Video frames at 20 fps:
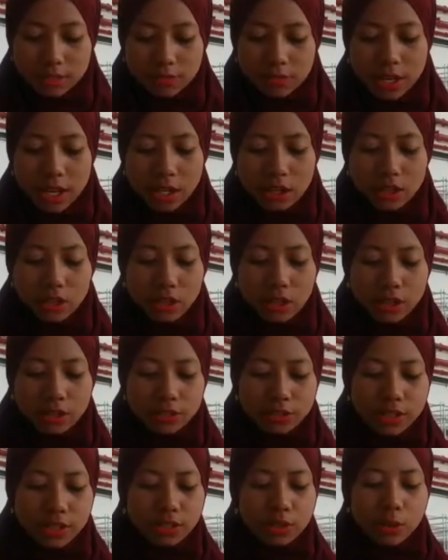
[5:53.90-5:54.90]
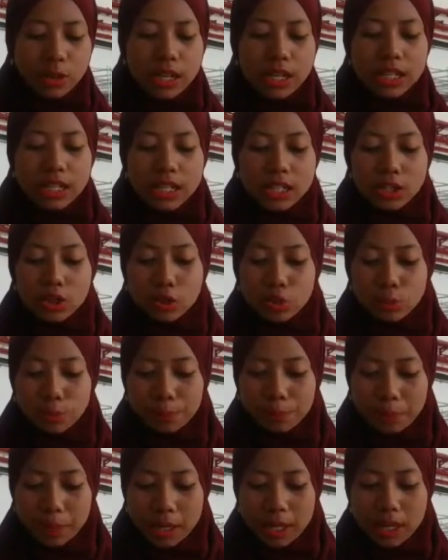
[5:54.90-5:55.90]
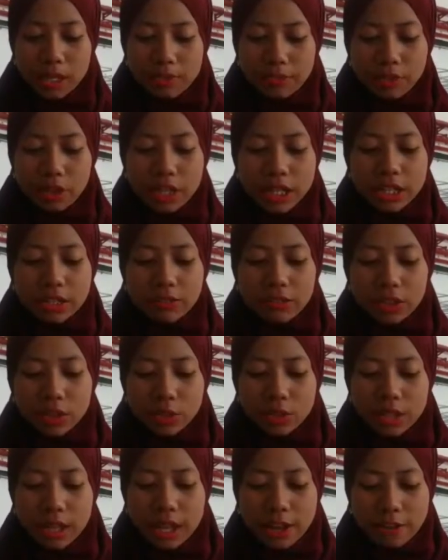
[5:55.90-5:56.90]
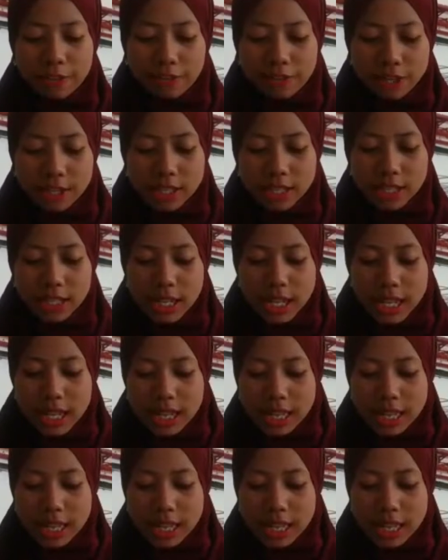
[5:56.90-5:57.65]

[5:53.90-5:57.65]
value of the willingness to pay for individual airfares